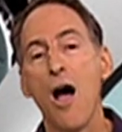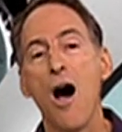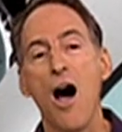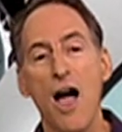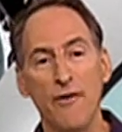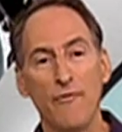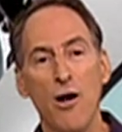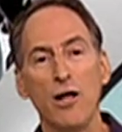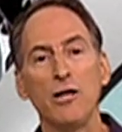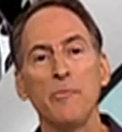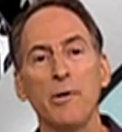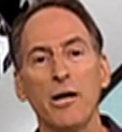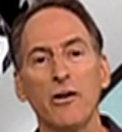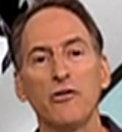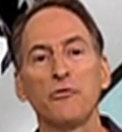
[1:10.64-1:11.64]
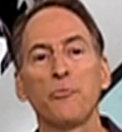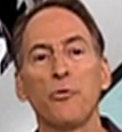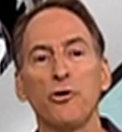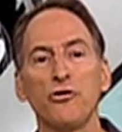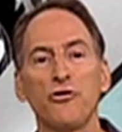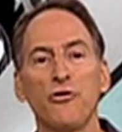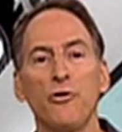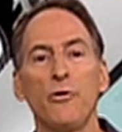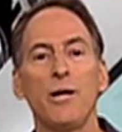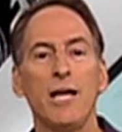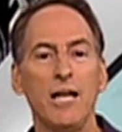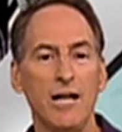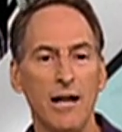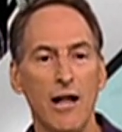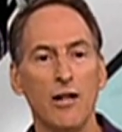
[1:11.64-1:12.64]
High-volume air is pushed through
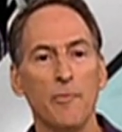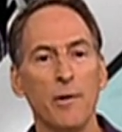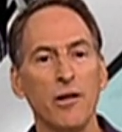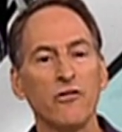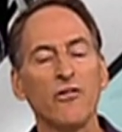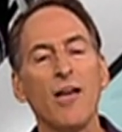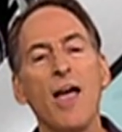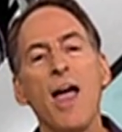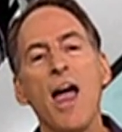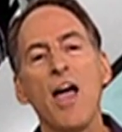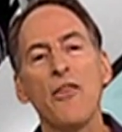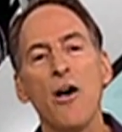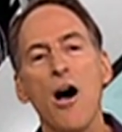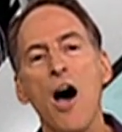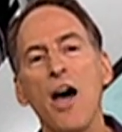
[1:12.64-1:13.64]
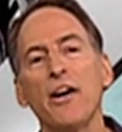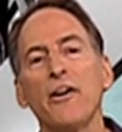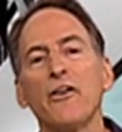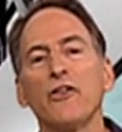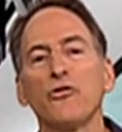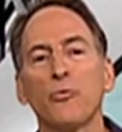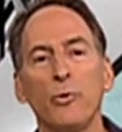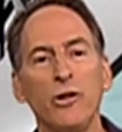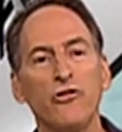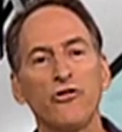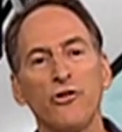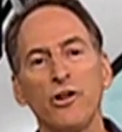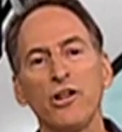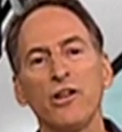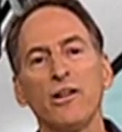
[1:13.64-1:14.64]
heating elements and the hot air is
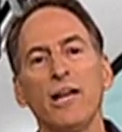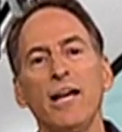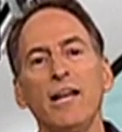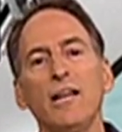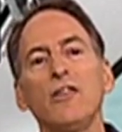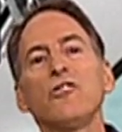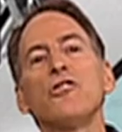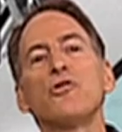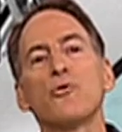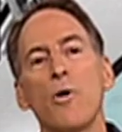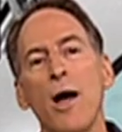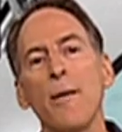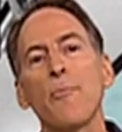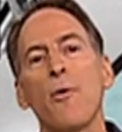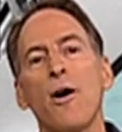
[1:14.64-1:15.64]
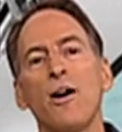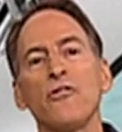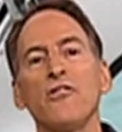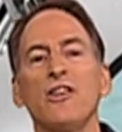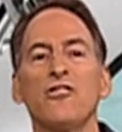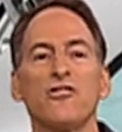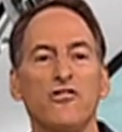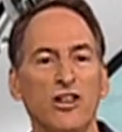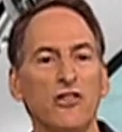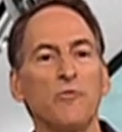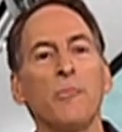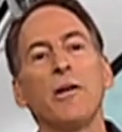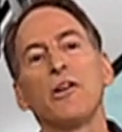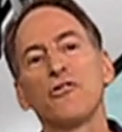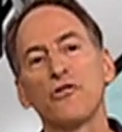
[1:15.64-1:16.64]
recirculated to dry parts in six
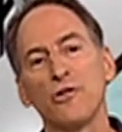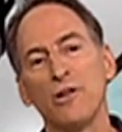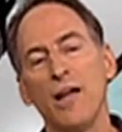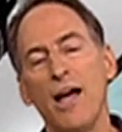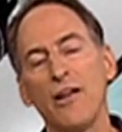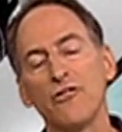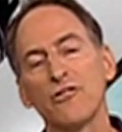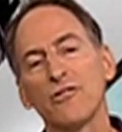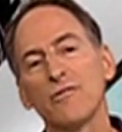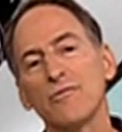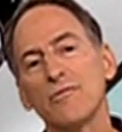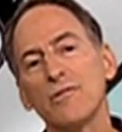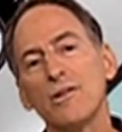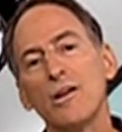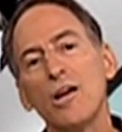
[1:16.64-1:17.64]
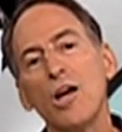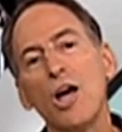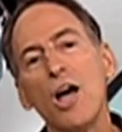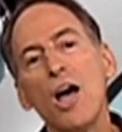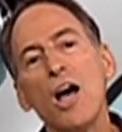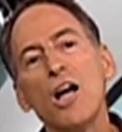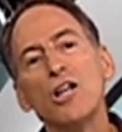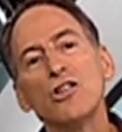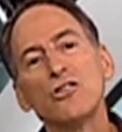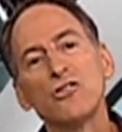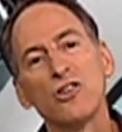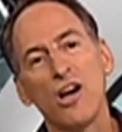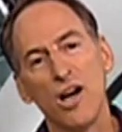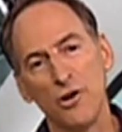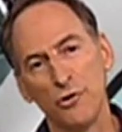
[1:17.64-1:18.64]
minutes or less.
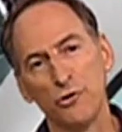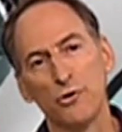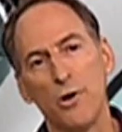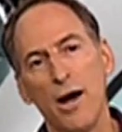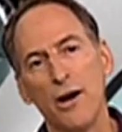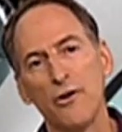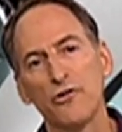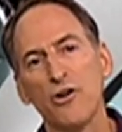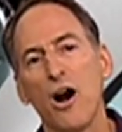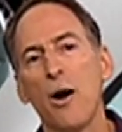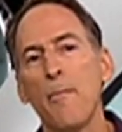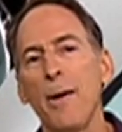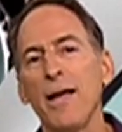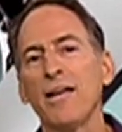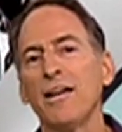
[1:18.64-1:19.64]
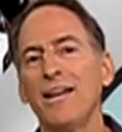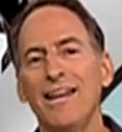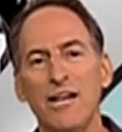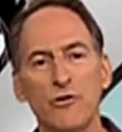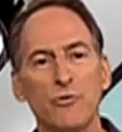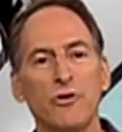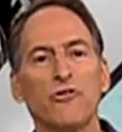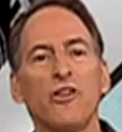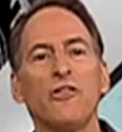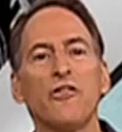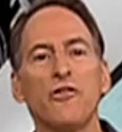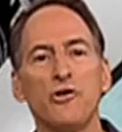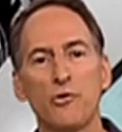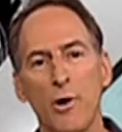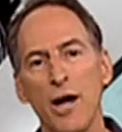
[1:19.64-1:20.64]
Tunnel dryers are making an entrance into
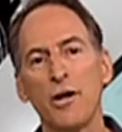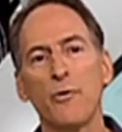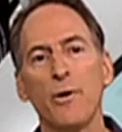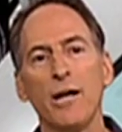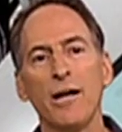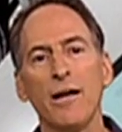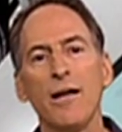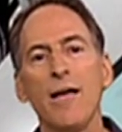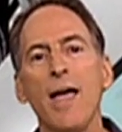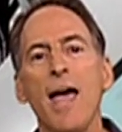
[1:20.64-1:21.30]
the drying arena